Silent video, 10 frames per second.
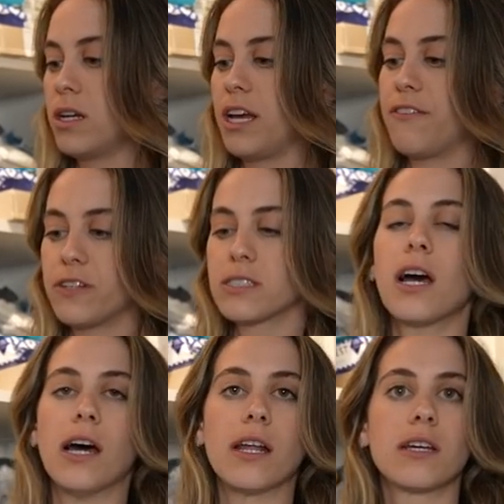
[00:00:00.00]
it feels
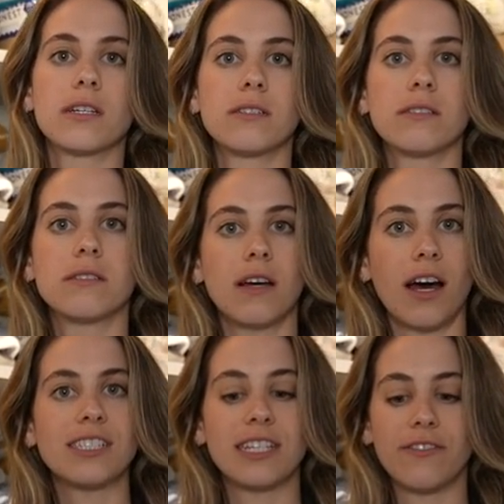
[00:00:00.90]
good.
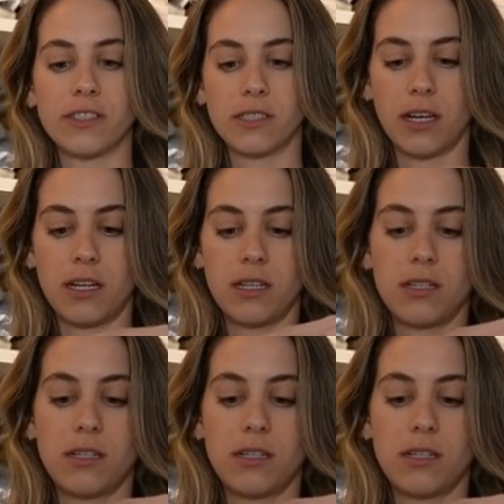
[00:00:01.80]
Honestly, it feels good.